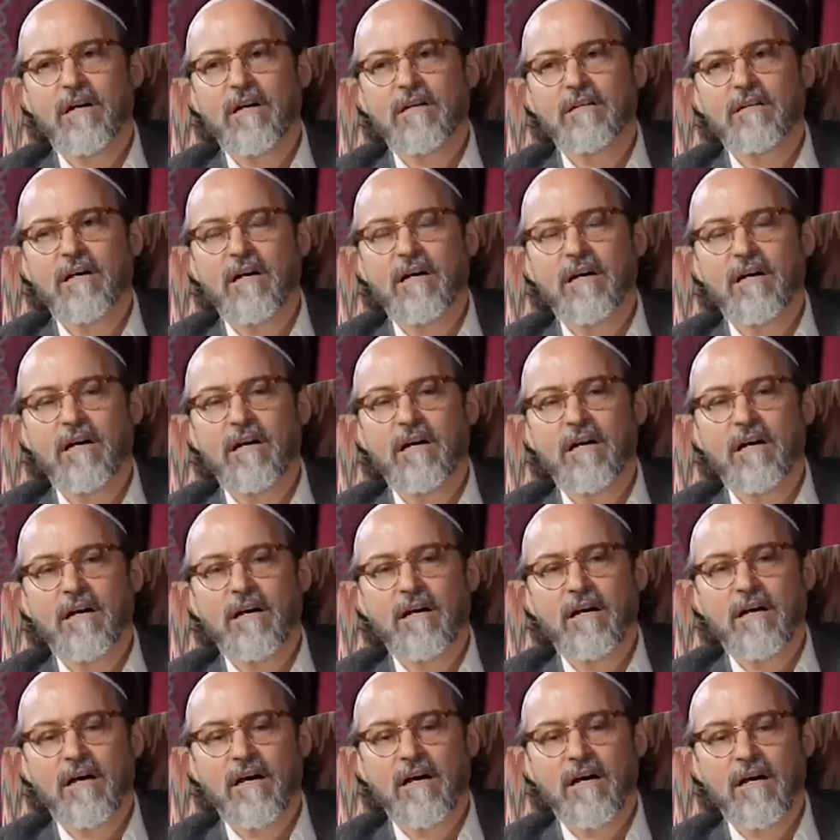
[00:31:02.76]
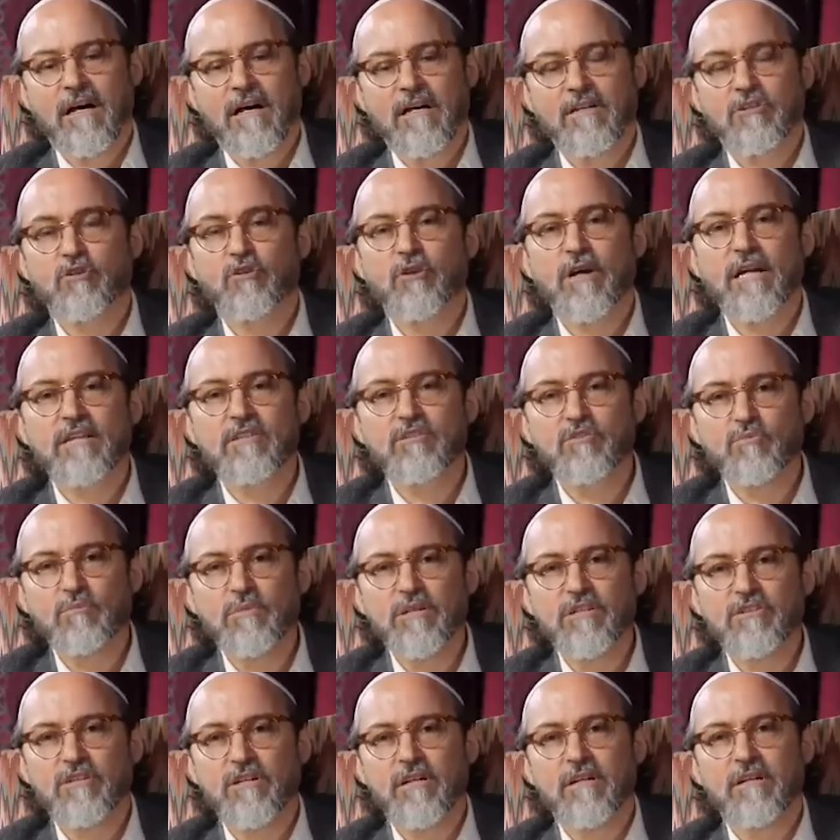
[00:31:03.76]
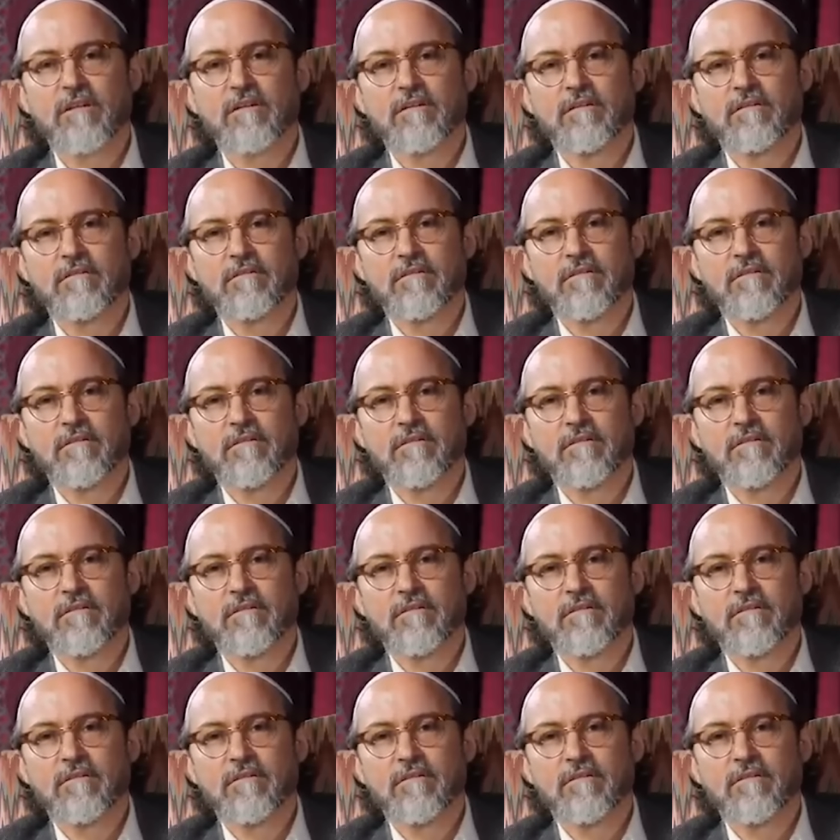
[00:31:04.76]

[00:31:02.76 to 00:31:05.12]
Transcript: a transmission.